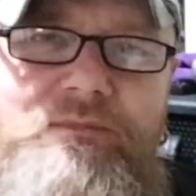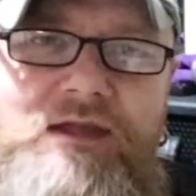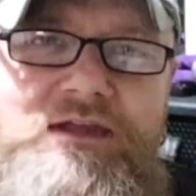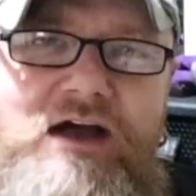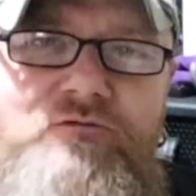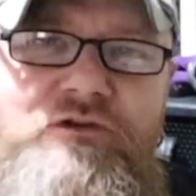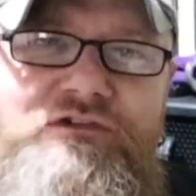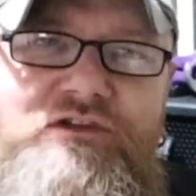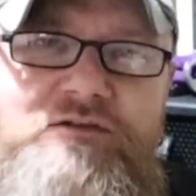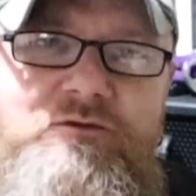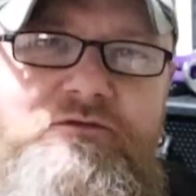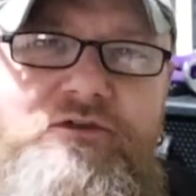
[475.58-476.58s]
Now, I
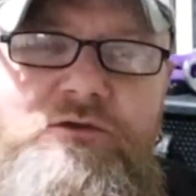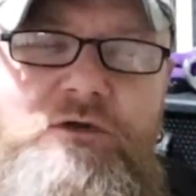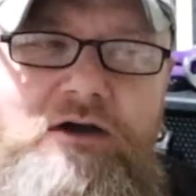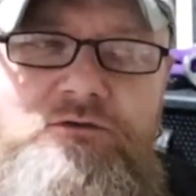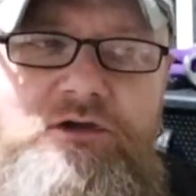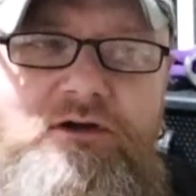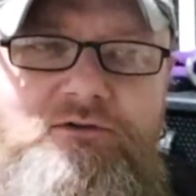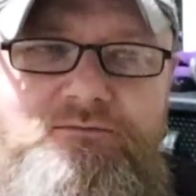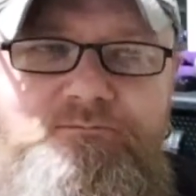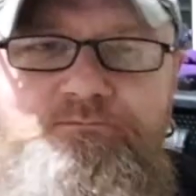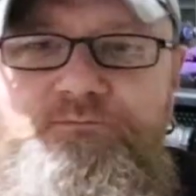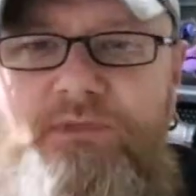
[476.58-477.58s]
recently reviewed
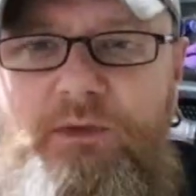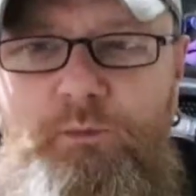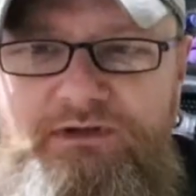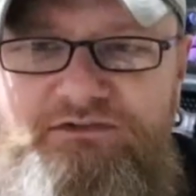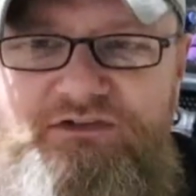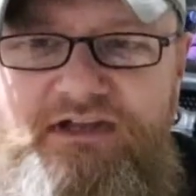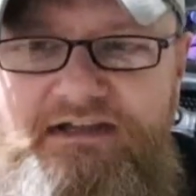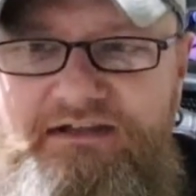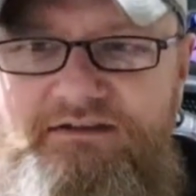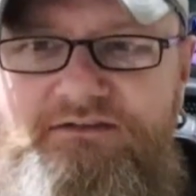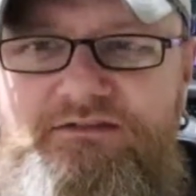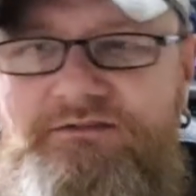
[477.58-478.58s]
Hoegaarden, which
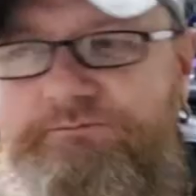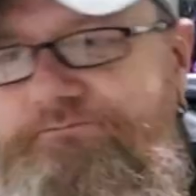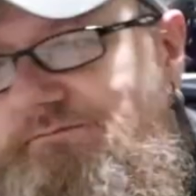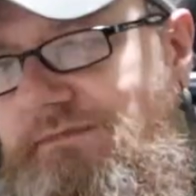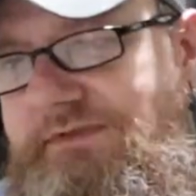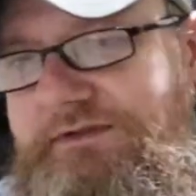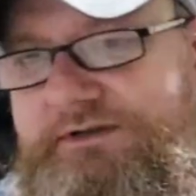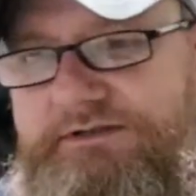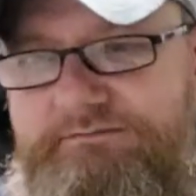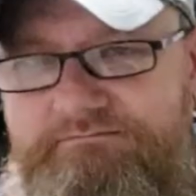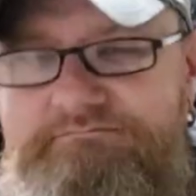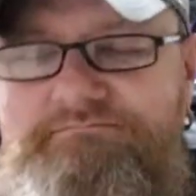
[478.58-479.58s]
is the